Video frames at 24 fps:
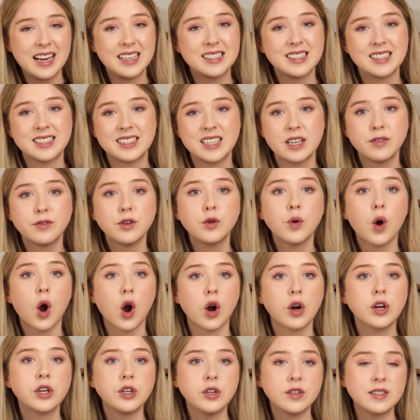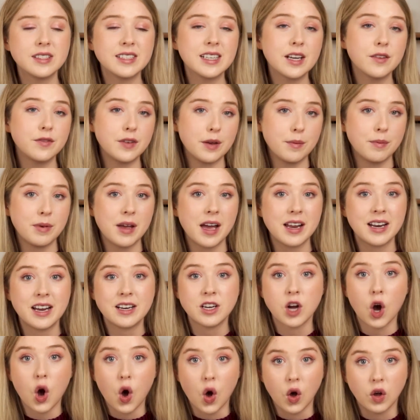It's as if you aren't using a VPN
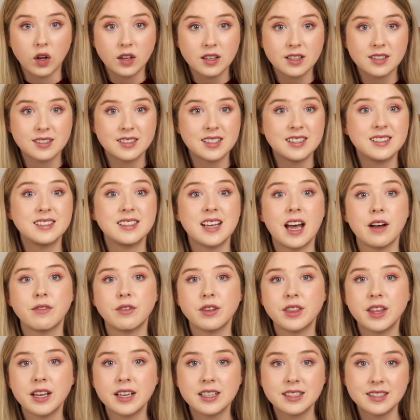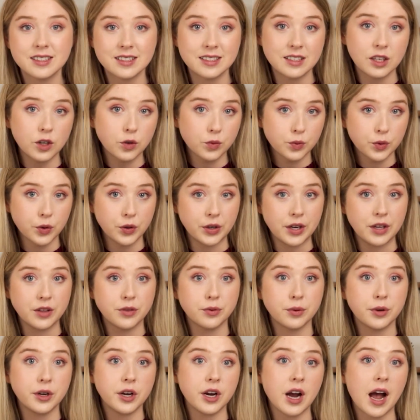at all since everything is still routed
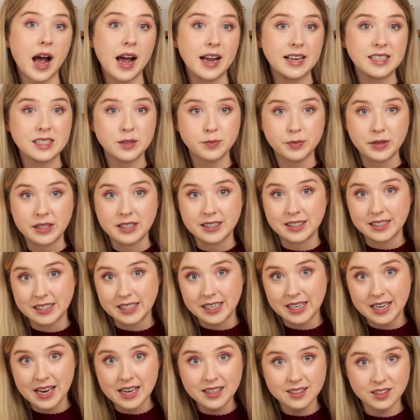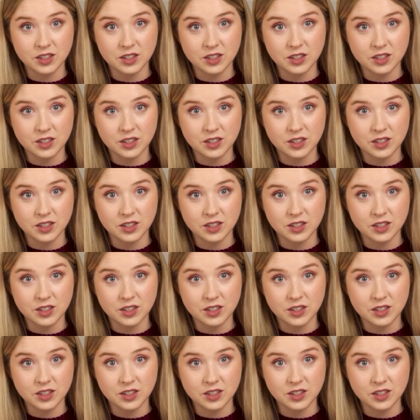through your ISP's DNS